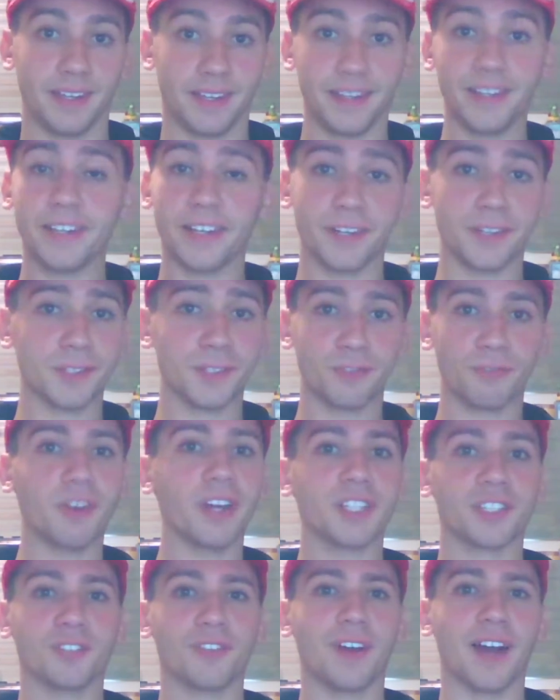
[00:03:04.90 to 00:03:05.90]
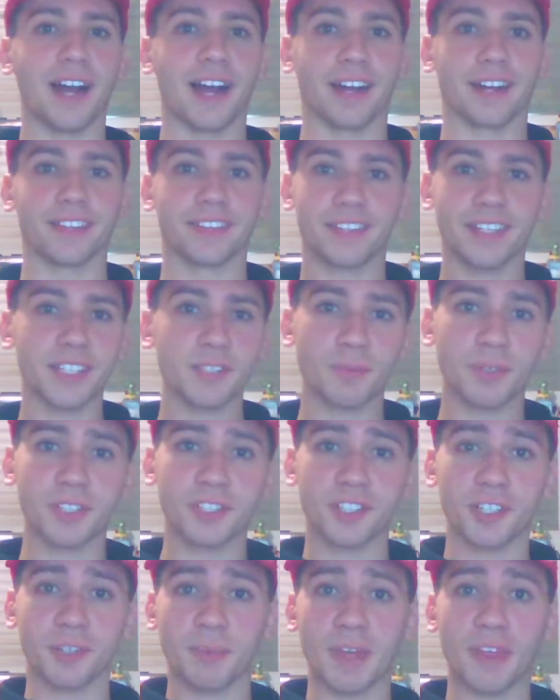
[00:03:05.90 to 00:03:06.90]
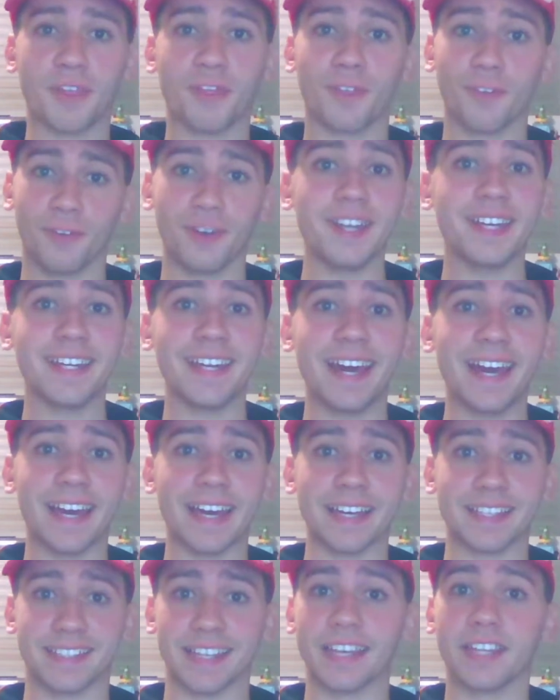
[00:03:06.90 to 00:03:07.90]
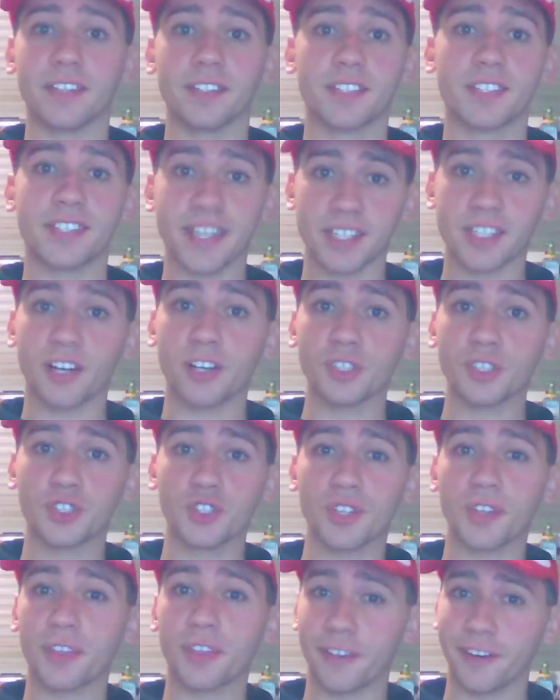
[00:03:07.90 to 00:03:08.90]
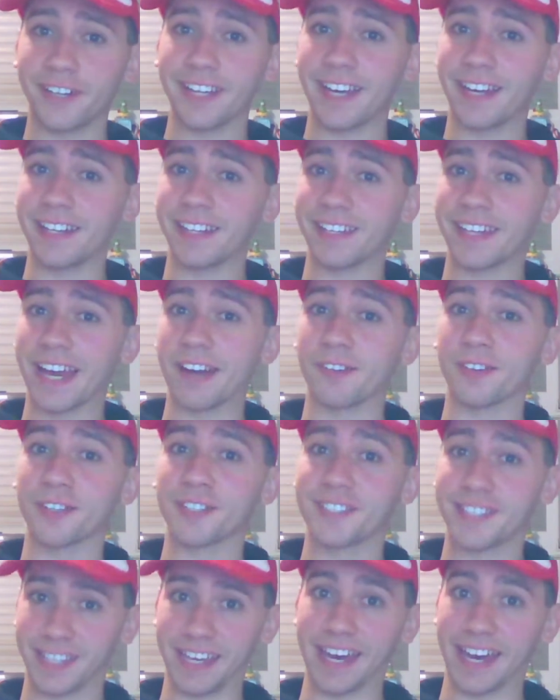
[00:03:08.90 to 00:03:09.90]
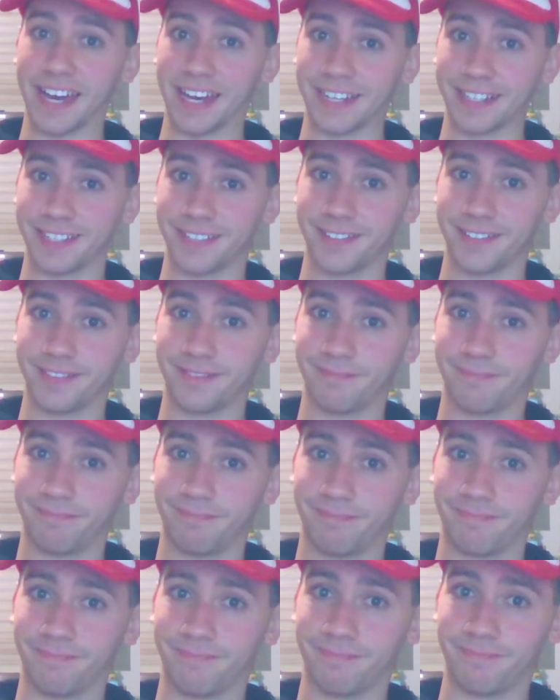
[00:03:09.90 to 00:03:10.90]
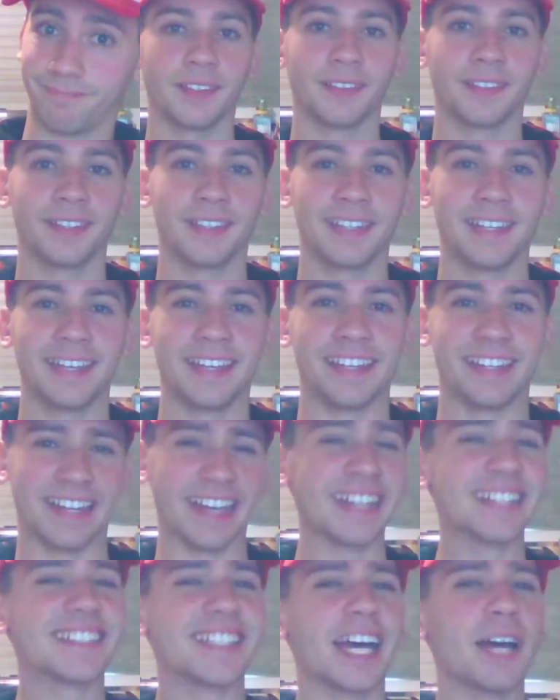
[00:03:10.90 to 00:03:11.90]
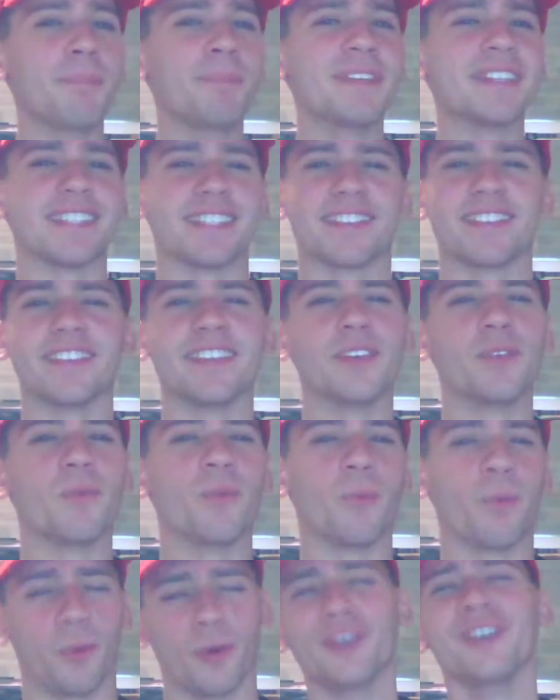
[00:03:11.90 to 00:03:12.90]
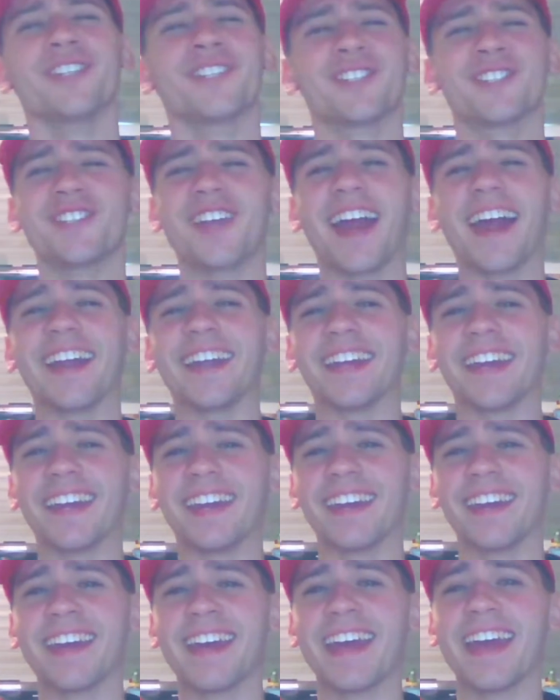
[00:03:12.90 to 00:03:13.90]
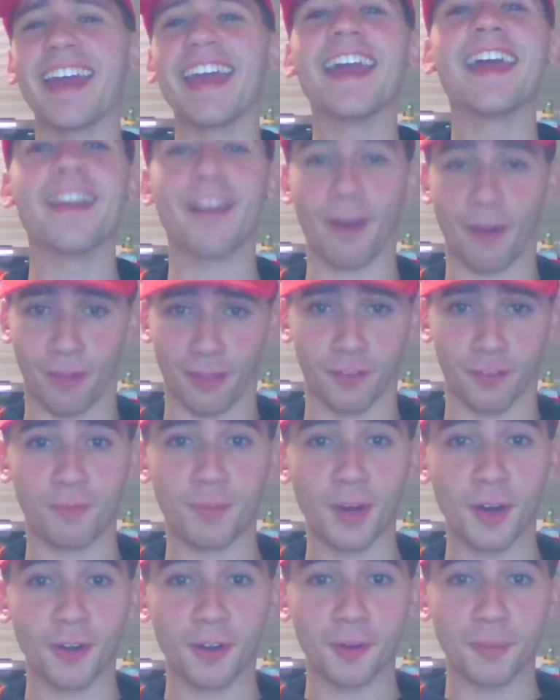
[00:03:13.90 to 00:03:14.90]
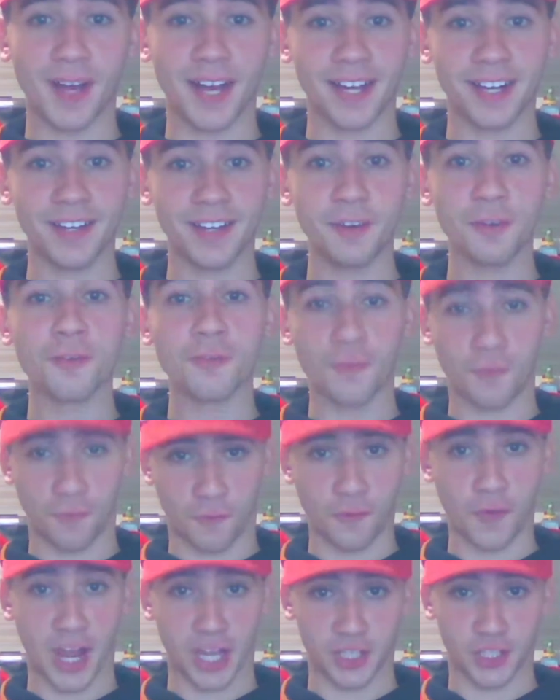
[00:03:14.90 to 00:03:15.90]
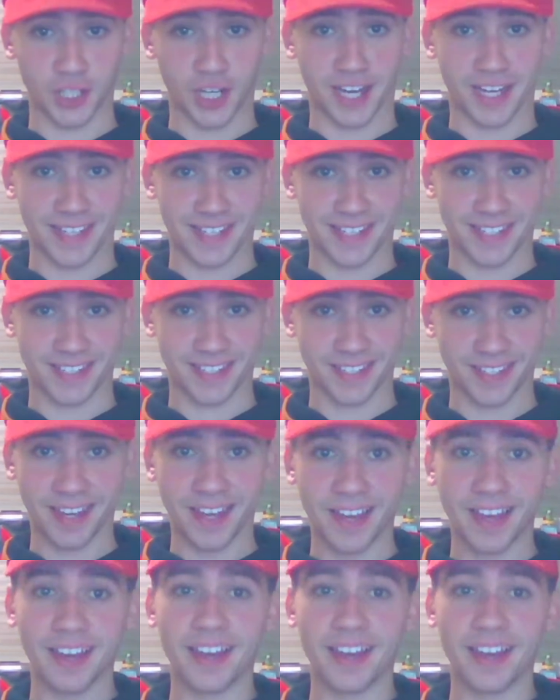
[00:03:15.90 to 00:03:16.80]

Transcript: And here's Regirock. This one took me 3 days and 638 encounters to get. Next up is the worst shiny in all of Pokemon, Regice.